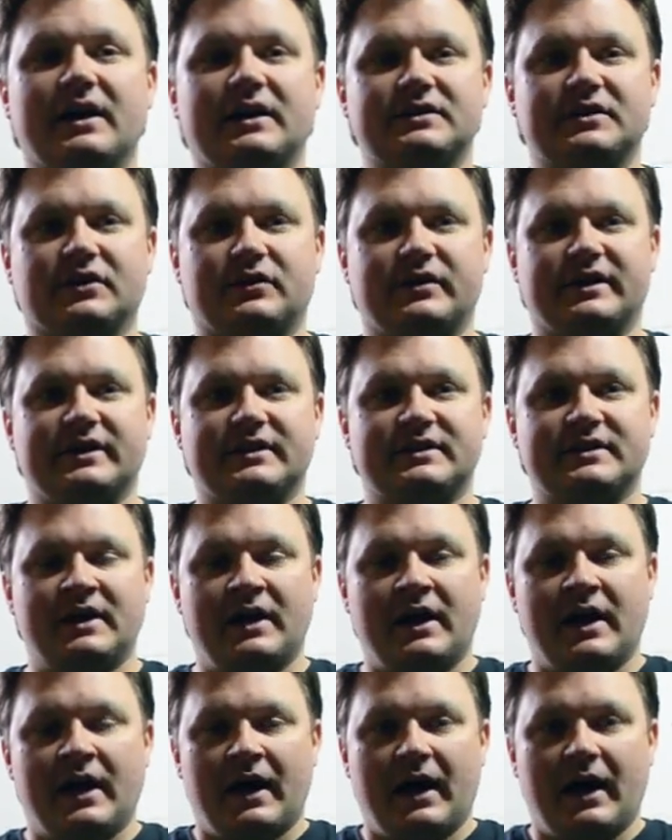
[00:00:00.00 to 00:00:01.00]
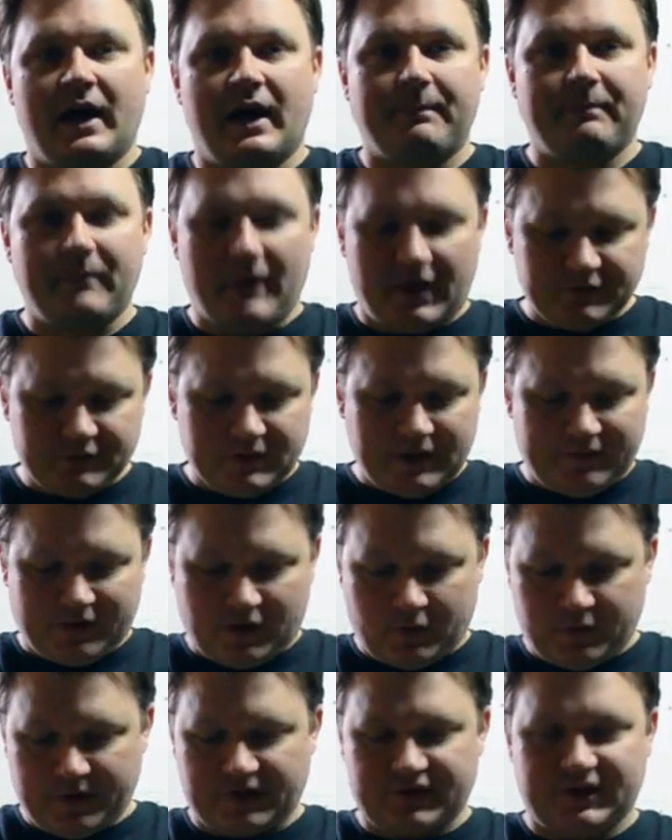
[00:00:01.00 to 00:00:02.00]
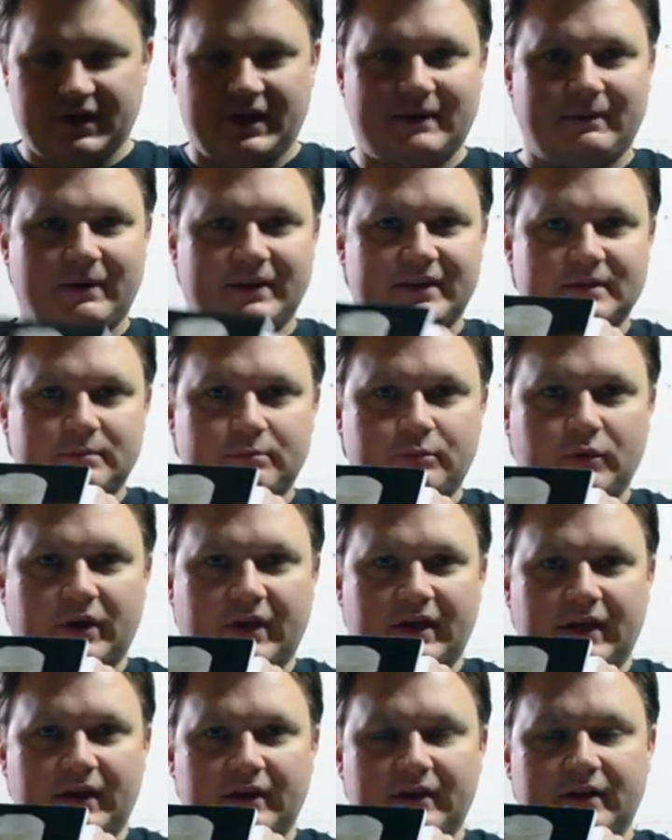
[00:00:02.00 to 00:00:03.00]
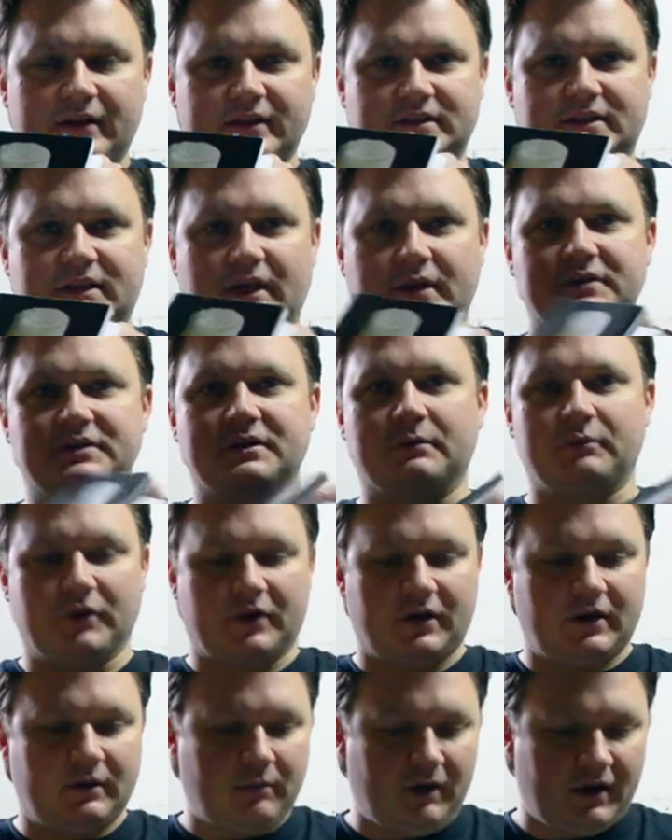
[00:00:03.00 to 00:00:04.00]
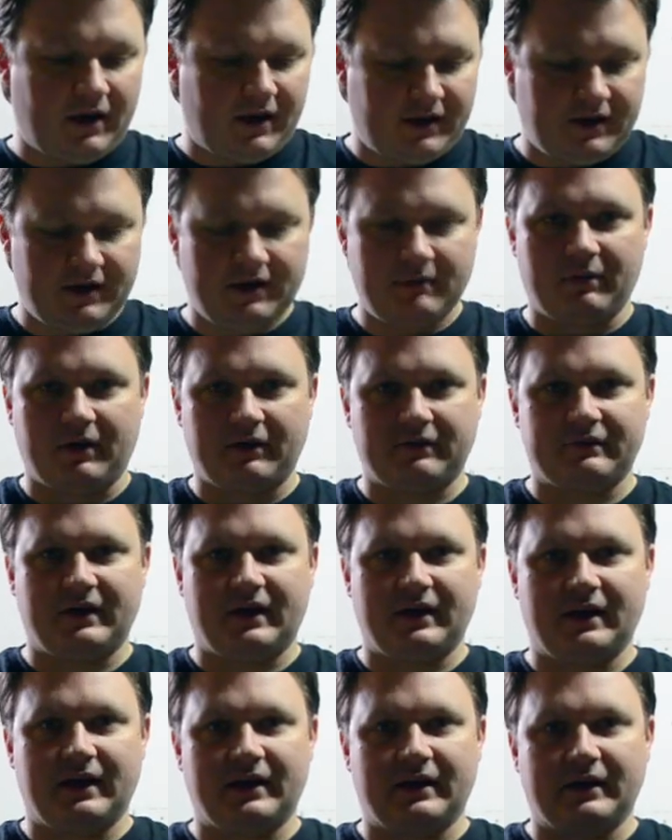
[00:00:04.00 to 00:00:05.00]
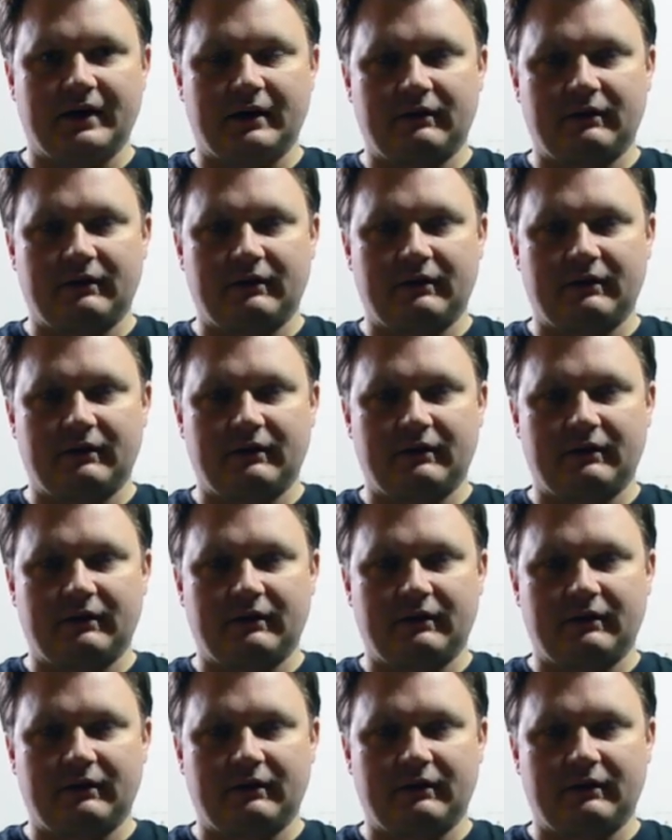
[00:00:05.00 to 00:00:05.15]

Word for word: degrees. Um, I just want to have a quick chat about this book here, this Gose book by, by Fal Allen.